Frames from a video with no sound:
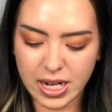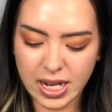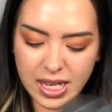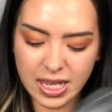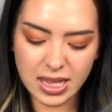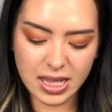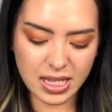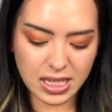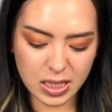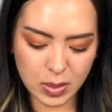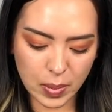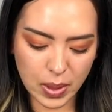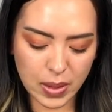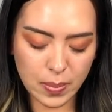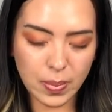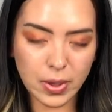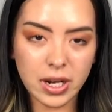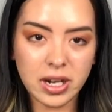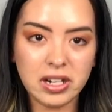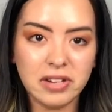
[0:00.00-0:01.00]
and this
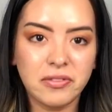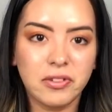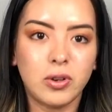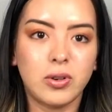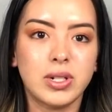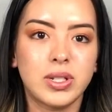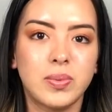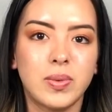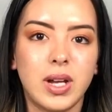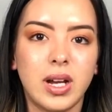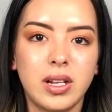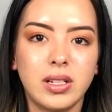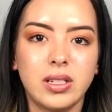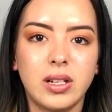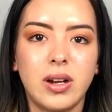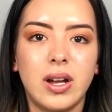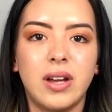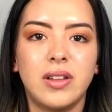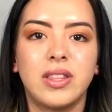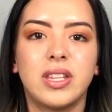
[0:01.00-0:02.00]
paper, and of course we all
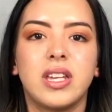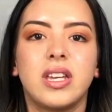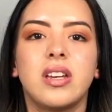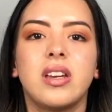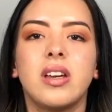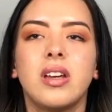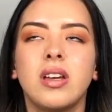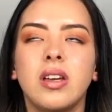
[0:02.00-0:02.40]
know how the